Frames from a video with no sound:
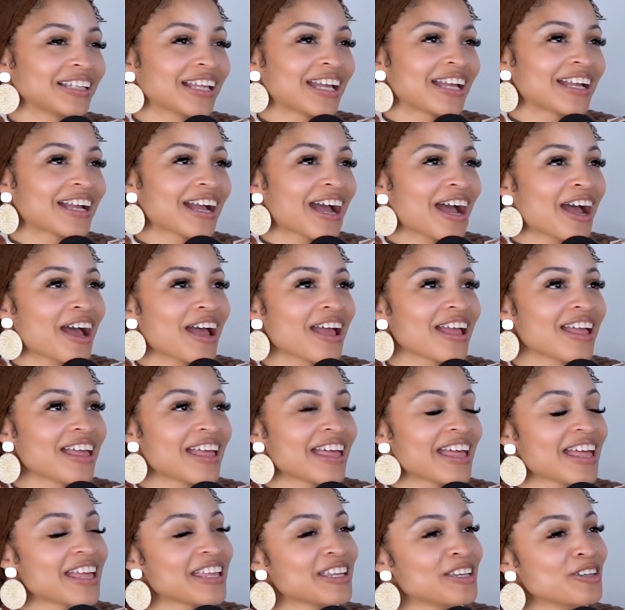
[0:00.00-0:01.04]
like,
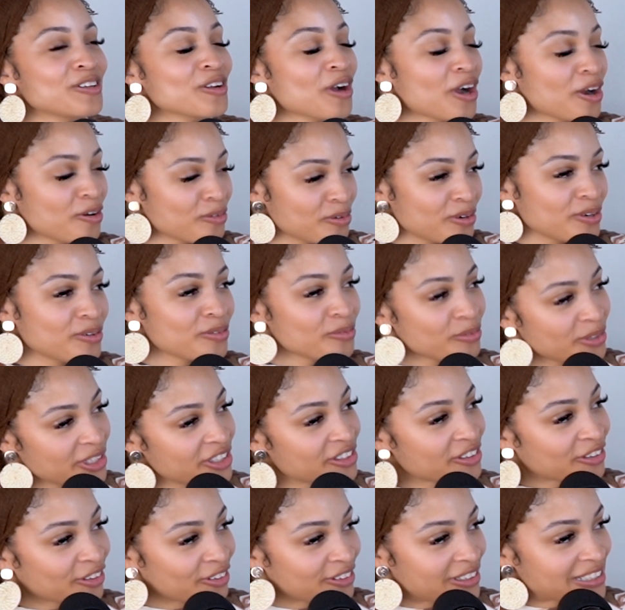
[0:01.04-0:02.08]
how we
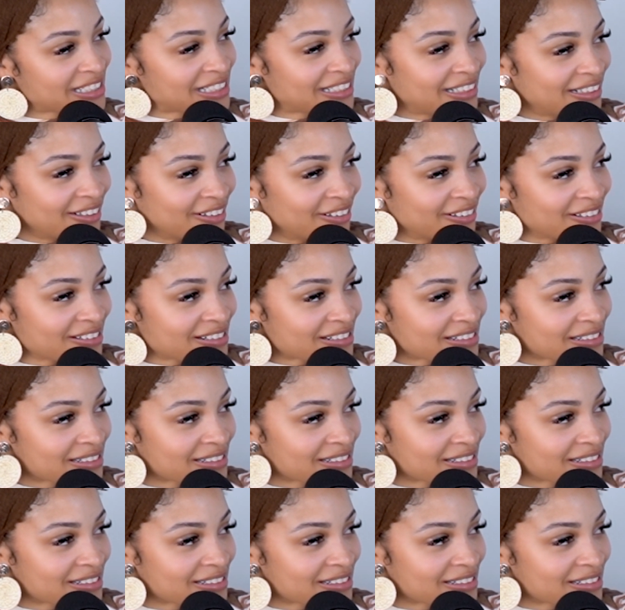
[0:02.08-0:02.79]
reached 13 years?